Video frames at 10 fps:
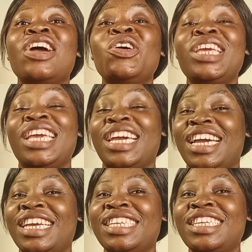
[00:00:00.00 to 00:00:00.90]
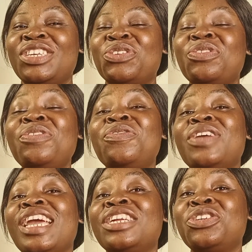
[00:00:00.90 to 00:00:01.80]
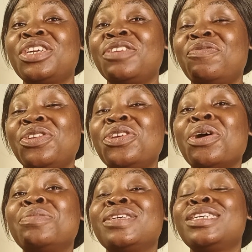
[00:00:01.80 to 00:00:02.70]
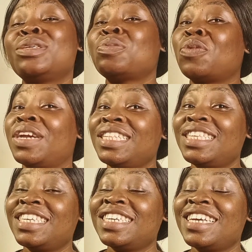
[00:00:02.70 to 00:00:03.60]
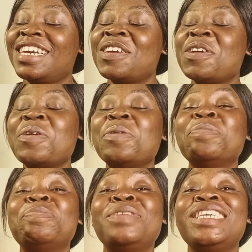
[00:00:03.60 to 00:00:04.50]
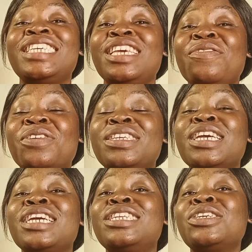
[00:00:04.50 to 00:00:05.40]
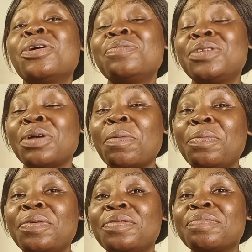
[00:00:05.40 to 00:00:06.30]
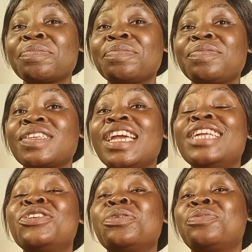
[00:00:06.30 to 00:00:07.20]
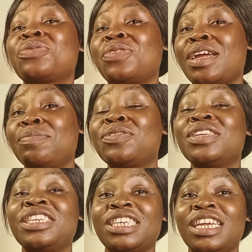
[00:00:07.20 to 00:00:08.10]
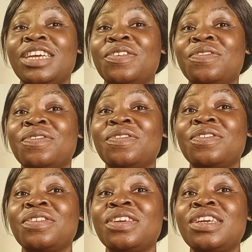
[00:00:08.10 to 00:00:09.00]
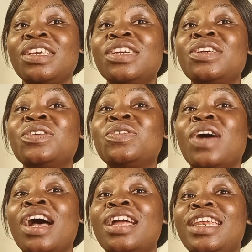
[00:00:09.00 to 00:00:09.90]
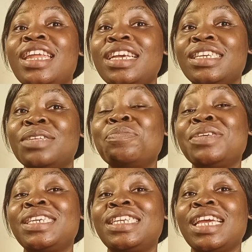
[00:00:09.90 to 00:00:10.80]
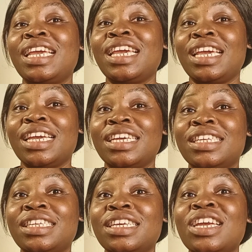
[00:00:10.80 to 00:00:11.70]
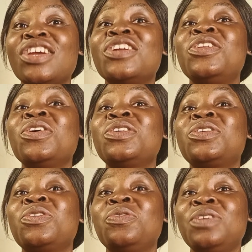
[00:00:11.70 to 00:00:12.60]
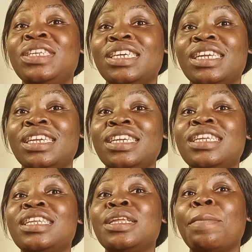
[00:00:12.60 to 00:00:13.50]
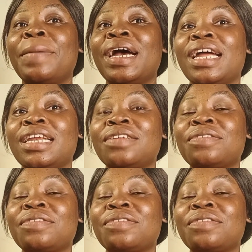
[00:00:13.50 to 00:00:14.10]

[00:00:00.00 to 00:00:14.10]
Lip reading: Okay guys, so if you enjoyed the video up to this point, please give us a thumbs up and subscribe to the channel. So our next mistake is not greasing the pan.